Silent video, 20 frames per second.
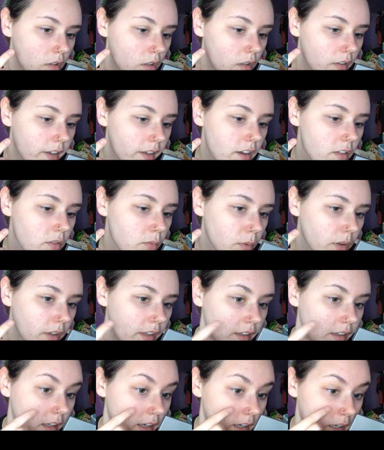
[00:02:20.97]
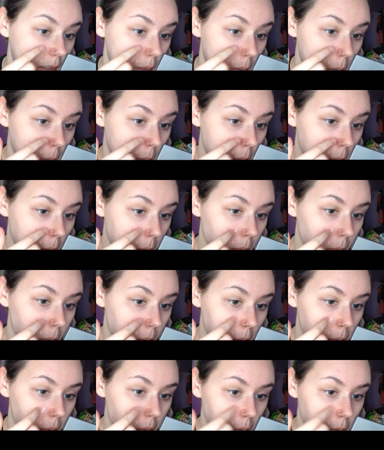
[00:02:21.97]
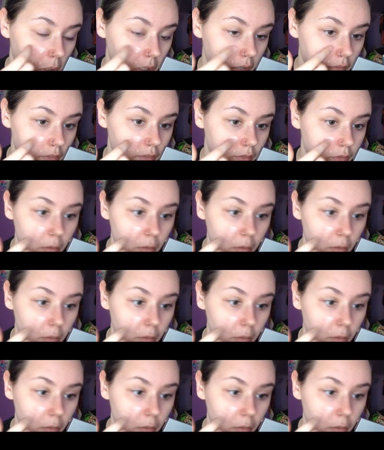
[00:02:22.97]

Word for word: oh, that is really light, even